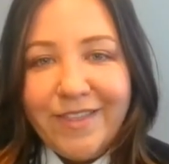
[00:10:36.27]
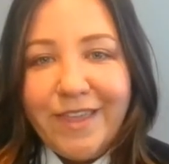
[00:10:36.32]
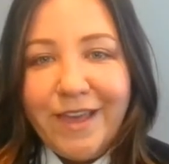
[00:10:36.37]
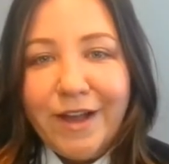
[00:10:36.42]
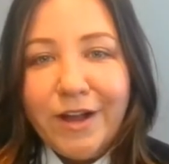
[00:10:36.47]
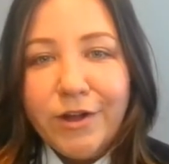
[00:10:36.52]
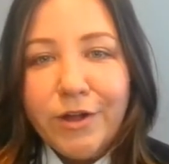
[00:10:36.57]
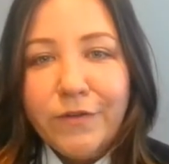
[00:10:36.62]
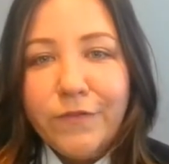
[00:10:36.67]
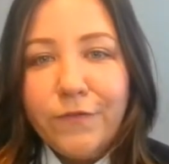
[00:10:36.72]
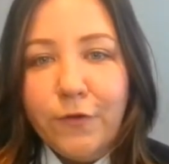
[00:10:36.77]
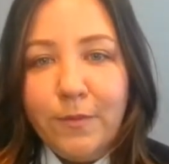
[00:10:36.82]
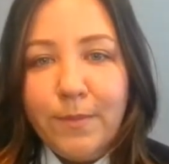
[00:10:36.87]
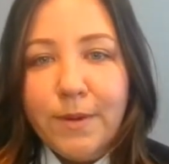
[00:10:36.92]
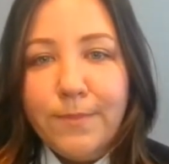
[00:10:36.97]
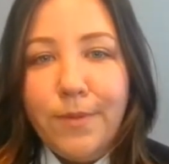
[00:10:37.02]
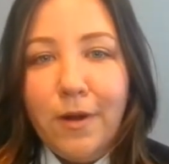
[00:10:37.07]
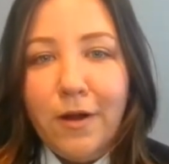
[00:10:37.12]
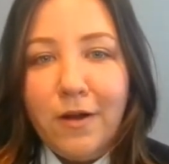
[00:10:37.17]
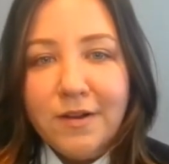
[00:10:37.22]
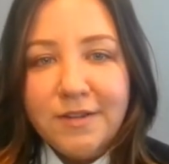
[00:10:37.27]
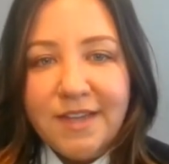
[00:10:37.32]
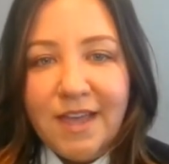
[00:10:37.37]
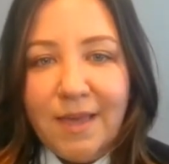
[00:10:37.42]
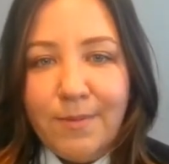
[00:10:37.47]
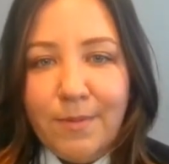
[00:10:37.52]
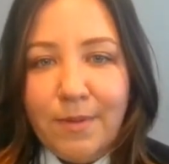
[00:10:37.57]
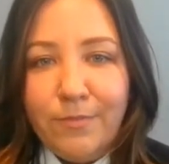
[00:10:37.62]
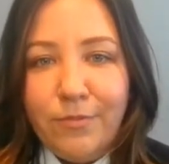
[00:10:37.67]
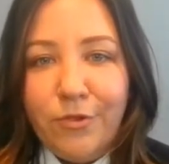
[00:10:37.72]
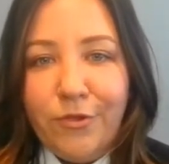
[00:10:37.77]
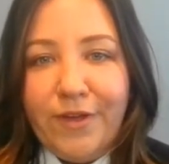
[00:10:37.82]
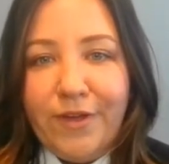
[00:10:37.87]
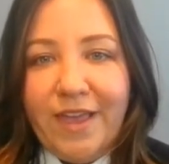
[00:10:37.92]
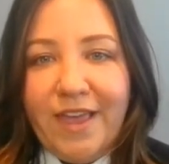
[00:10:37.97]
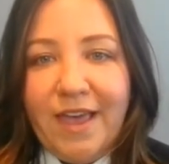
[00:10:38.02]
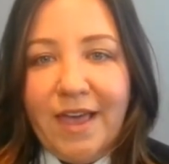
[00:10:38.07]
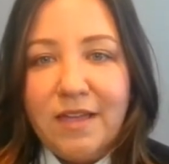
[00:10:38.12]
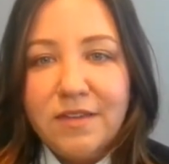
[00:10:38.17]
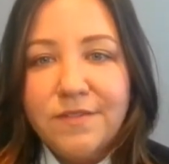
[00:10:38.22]
There, a former part-time
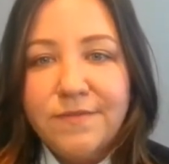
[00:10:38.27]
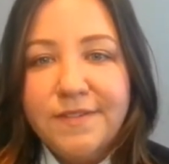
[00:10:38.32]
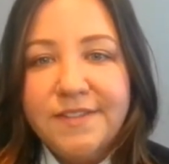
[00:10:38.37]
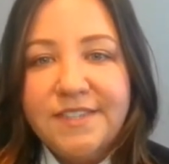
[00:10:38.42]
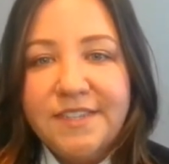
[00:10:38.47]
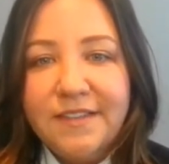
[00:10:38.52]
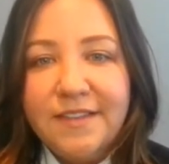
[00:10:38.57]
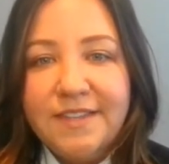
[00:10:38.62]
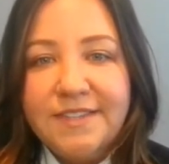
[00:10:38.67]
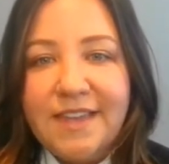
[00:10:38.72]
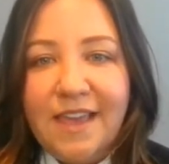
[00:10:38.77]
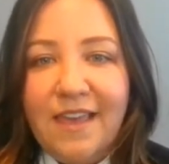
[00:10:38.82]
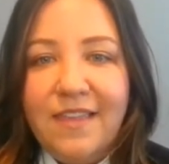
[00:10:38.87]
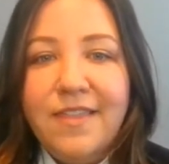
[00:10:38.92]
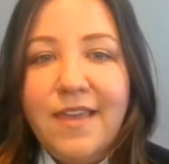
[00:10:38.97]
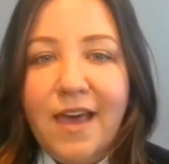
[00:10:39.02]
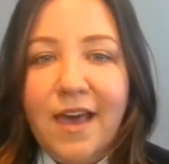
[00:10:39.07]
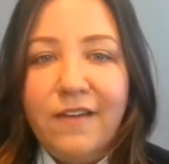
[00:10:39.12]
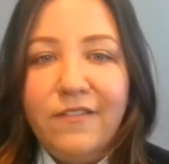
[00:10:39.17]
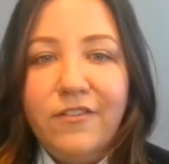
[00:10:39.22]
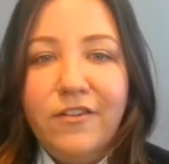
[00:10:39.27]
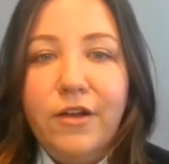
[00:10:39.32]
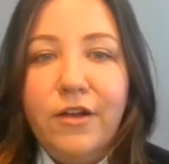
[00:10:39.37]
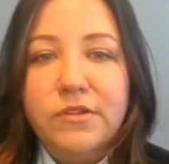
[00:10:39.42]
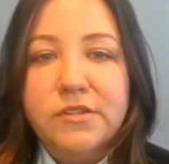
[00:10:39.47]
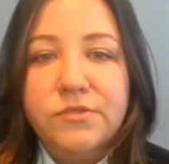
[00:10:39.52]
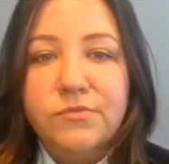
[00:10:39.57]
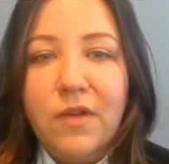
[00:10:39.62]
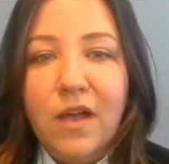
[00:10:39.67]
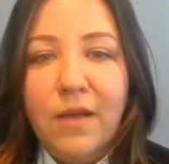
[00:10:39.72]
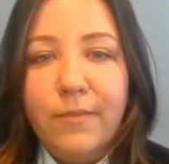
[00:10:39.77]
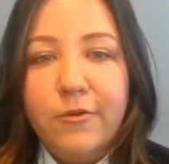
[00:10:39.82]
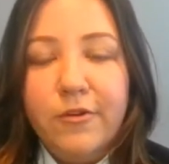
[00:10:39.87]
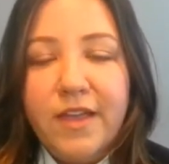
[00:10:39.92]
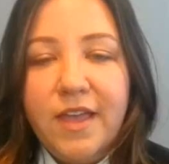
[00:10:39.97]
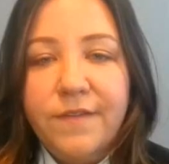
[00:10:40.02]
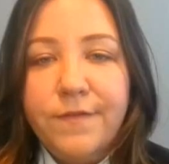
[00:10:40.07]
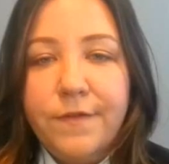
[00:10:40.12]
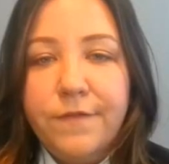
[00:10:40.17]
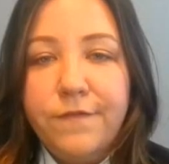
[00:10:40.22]
employee helped facilitate the after-hours
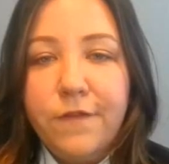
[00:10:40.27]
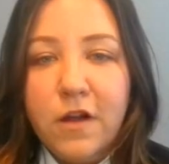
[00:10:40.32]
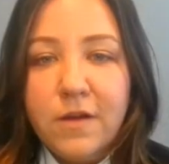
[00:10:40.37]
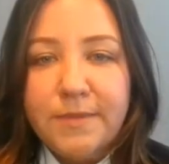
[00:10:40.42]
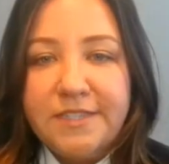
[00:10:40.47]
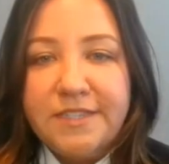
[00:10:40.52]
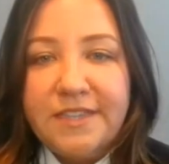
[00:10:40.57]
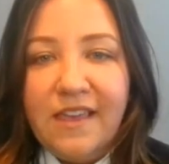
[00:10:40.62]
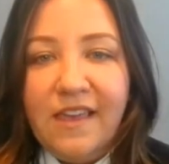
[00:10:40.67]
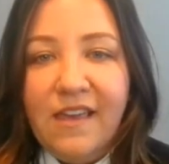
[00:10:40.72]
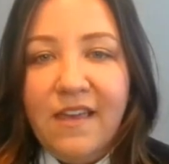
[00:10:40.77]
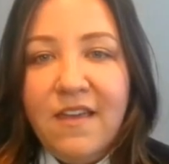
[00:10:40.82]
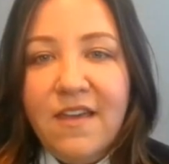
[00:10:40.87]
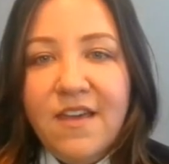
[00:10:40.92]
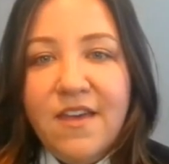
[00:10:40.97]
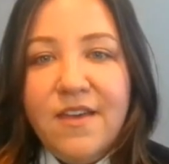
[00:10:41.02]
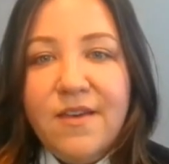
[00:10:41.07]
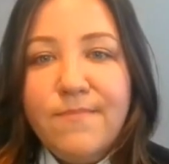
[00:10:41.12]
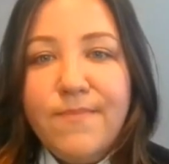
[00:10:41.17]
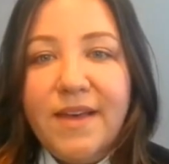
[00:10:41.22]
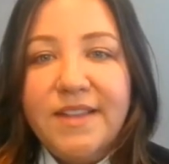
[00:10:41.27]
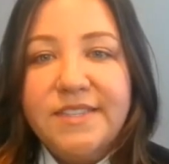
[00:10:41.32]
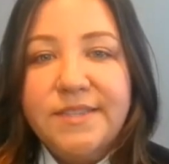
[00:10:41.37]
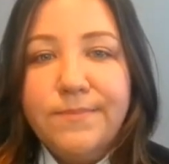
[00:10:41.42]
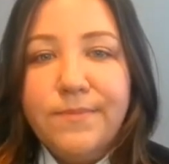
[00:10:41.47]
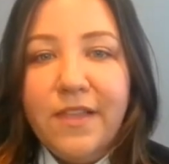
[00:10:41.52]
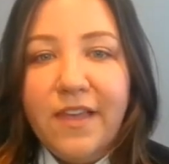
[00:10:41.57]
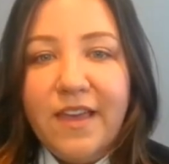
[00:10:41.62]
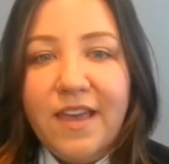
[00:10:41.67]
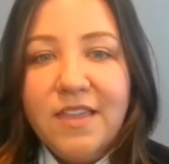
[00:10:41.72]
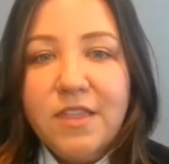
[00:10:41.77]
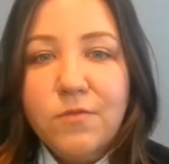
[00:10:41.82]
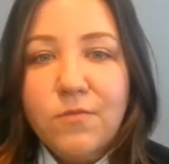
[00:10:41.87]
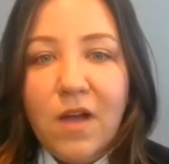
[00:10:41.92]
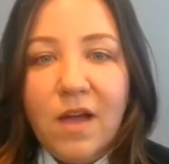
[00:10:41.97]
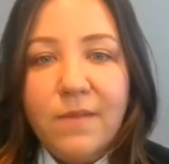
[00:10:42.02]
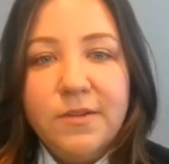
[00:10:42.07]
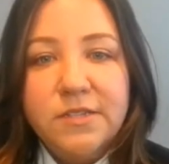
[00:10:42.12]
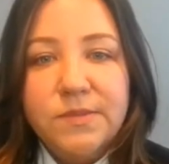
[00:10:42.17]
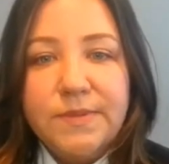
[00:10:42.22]
robbery of a pharmacy by supplying the
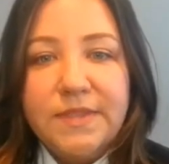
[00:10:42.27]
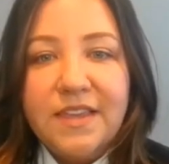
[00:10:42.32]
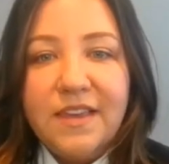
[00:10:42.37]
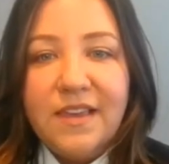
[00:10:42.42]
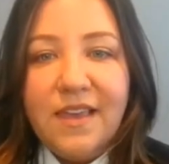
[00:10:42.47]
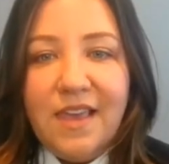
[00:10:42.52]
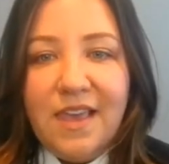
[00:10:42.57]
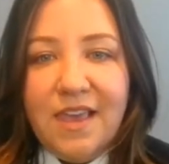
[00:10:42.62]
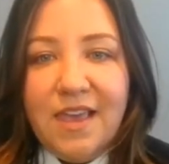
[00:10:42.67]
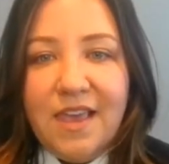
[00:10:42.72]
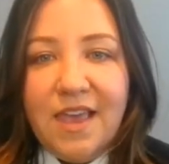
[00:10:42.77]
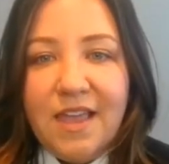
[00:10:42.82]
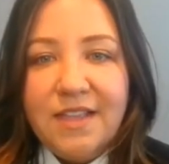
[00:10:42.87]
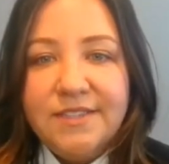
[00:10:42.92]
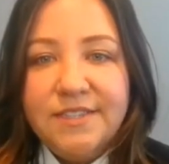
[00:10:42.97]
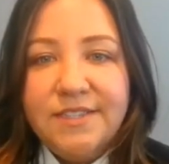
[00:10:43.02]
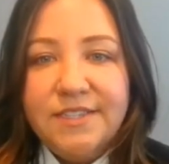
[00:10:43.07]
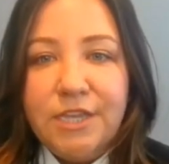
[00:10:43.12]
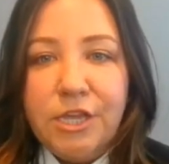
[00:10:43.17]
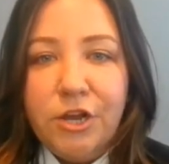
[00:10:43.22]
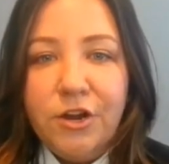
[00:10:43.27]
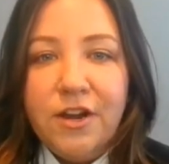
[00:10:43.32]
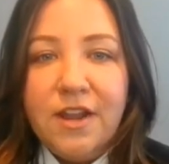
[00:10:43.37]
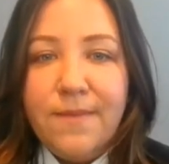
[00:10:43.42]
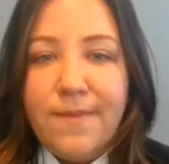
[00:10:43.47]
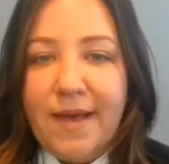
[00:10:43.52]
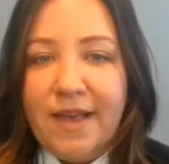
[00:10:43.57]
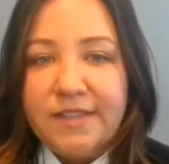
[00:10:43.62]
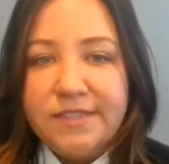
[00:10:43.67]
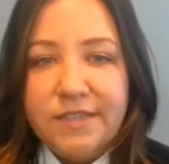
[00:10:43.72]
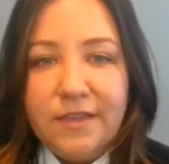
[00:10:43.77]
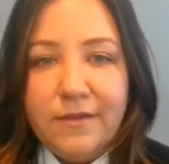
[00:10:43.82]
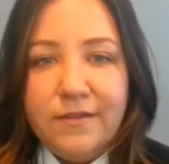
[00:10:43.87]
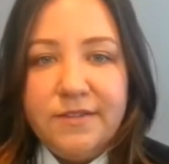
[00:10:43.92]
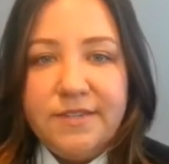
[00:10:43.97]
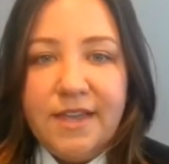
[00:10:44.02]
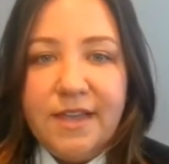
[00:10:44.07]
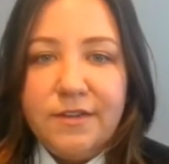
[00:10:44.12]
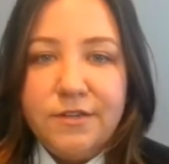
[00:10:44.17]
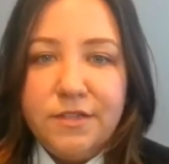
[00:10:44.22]
robbers with a key and security
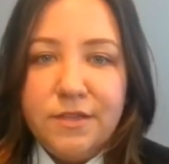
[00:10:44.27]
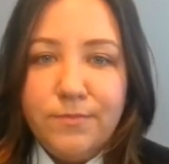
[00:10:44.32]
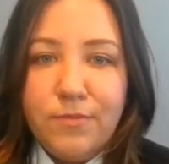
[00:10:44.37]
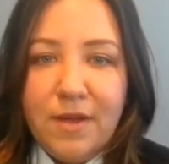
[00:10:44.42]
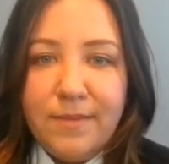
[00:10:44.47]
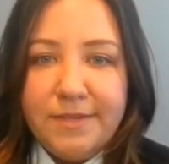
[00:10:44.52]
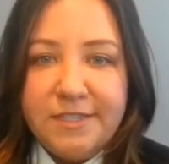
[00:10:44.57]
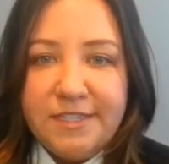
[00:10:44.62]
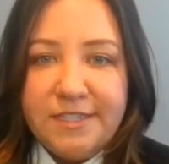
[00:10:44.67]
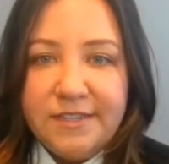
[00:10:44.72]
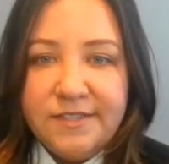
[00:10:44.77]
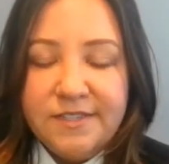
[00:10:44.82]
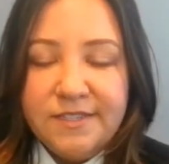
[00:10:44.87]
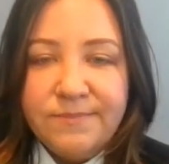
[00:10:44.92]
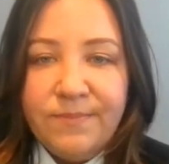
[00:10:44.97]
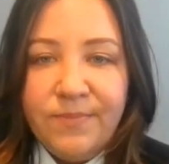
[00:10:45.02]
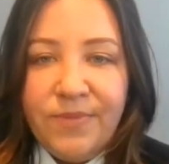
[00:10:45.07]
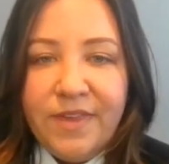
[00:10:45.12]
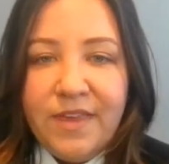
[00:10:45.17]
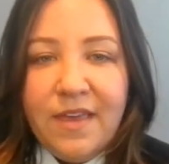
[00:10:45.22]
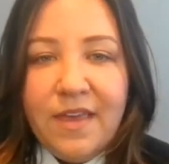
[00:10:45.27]
passcode to enter the premises.